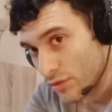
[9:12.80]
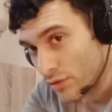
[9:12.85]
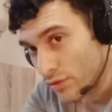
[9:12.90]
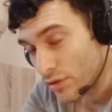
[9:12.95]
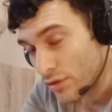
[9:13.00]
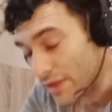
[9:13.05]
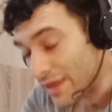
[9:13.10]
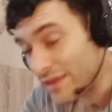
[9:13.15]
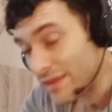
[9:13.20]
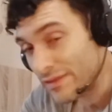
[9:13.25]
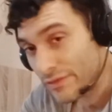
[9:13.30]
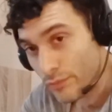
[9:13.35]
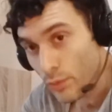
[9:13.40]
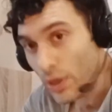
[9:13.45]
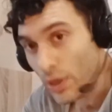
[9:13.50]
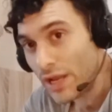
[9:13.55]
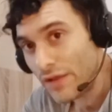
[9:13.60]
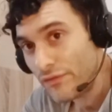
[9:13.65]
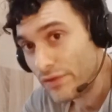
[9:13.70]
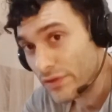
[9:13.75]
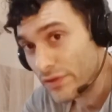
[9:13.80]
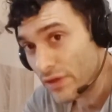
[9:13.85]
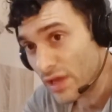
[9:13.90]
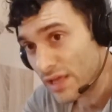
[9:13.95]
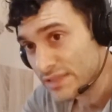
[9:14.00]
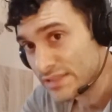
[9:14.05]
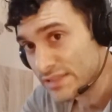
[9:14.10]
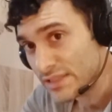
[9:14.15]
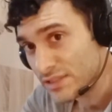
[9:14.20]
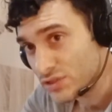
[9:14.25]
Everything
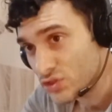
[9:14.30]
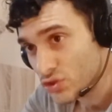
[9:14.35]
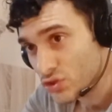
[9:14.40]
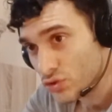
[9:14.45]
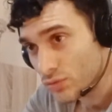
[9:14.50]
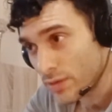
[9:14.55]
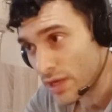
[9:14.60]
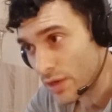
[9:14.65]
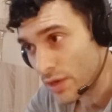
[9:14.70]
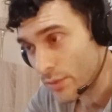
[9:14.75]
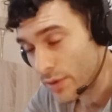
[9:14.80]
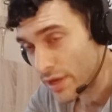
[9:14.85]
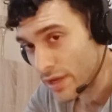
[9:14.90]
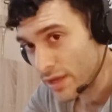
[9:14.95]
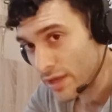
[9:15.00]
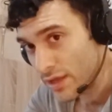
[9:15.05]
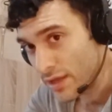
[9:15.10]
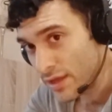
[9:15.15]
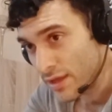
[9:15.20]
I said is true, by the way.